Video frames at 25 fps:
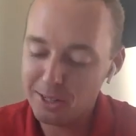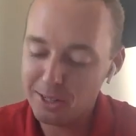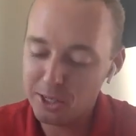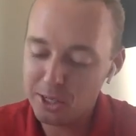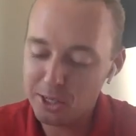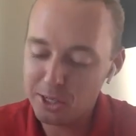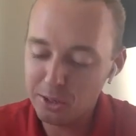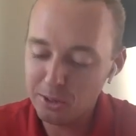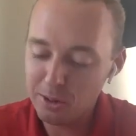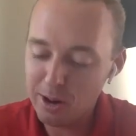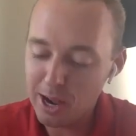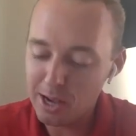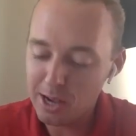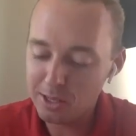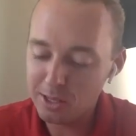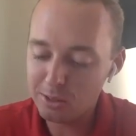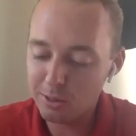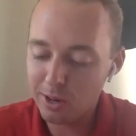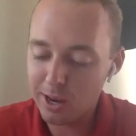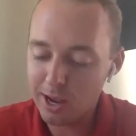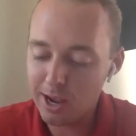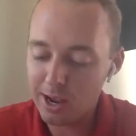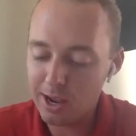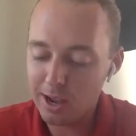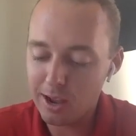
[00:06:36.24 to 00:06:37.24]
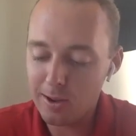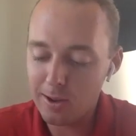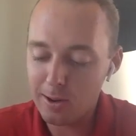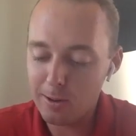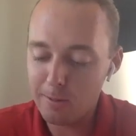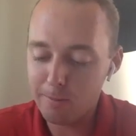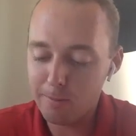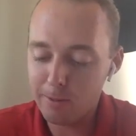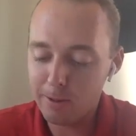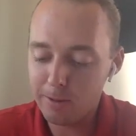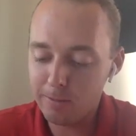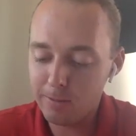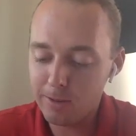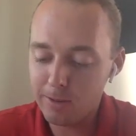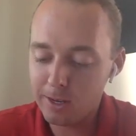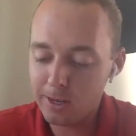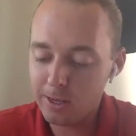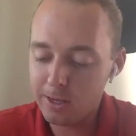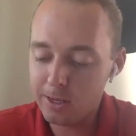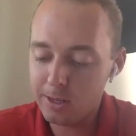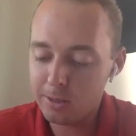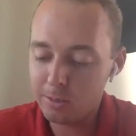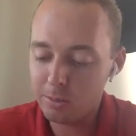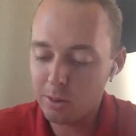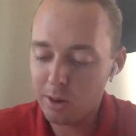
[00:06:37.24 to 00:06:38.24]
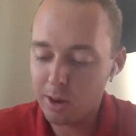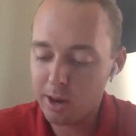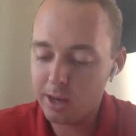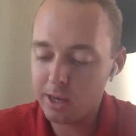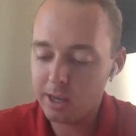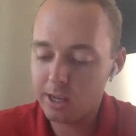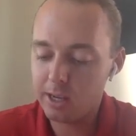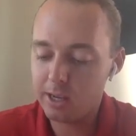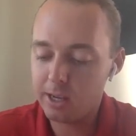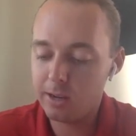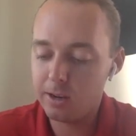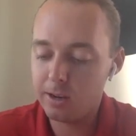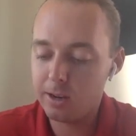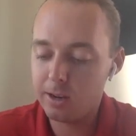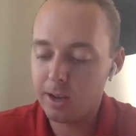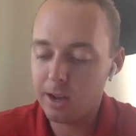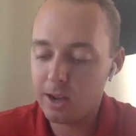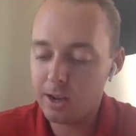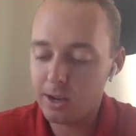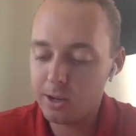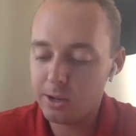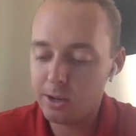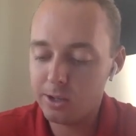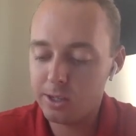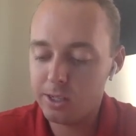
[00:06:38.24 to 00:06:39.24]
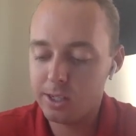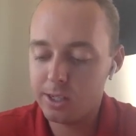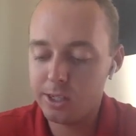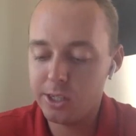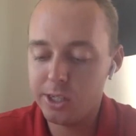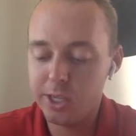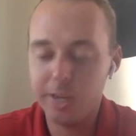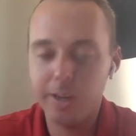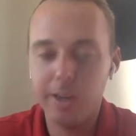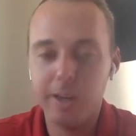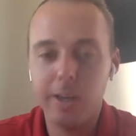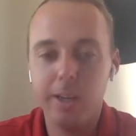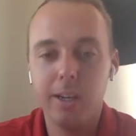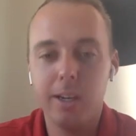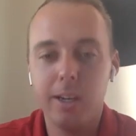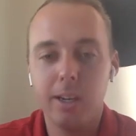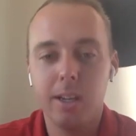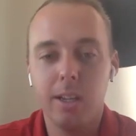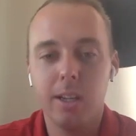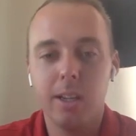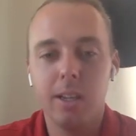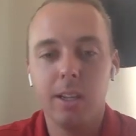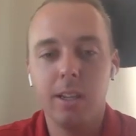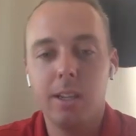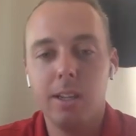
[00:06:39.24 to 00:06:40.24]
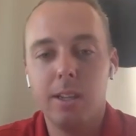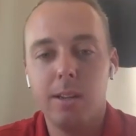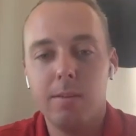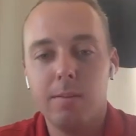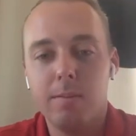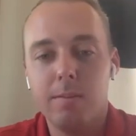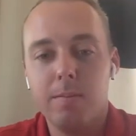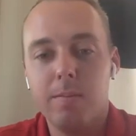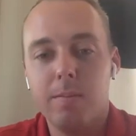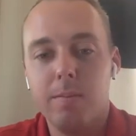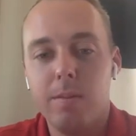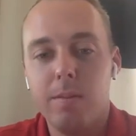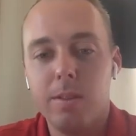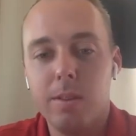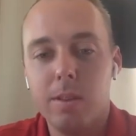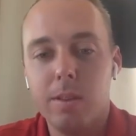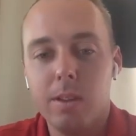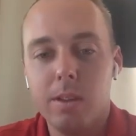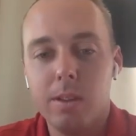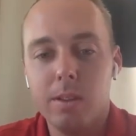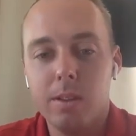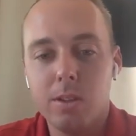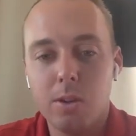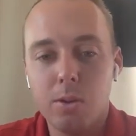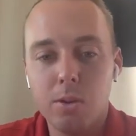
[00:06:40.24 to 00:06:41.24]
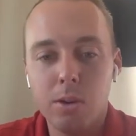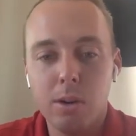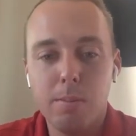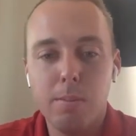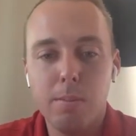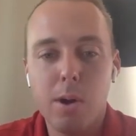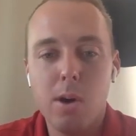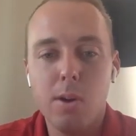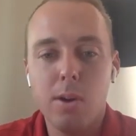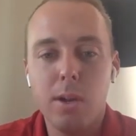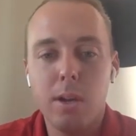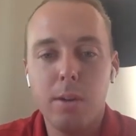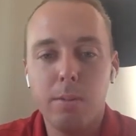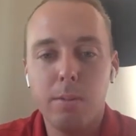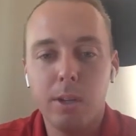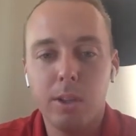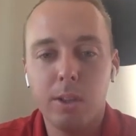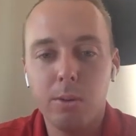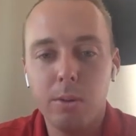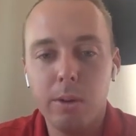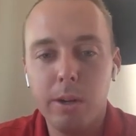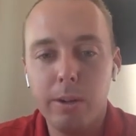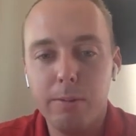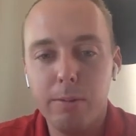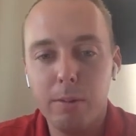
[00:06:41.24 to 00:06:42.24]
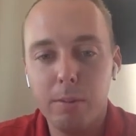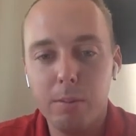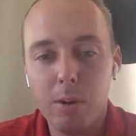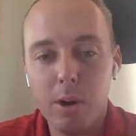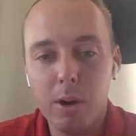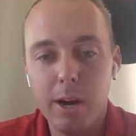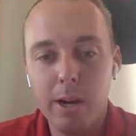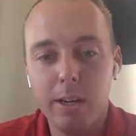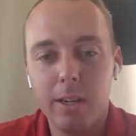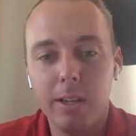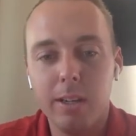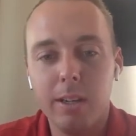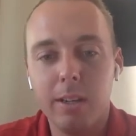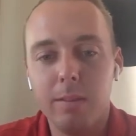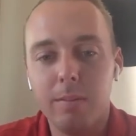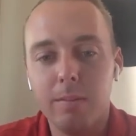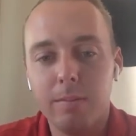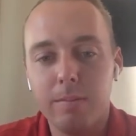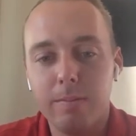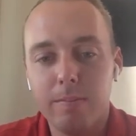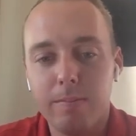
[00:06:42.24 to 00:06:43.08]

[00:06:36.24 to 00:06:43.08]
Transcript: after two rounds, we got 150 to Brandon and 100 to Jared. It's going to ball number three for Brandon.